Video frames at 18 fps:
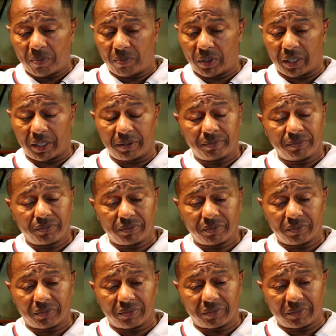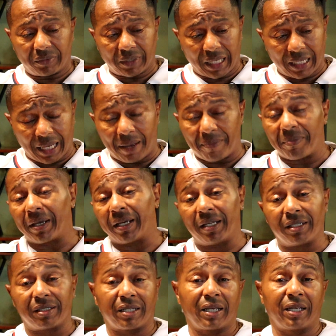But I
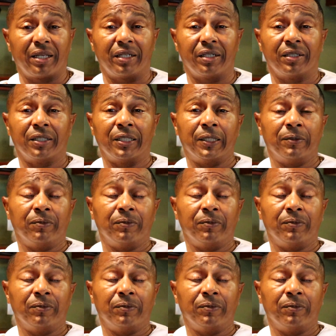maintained.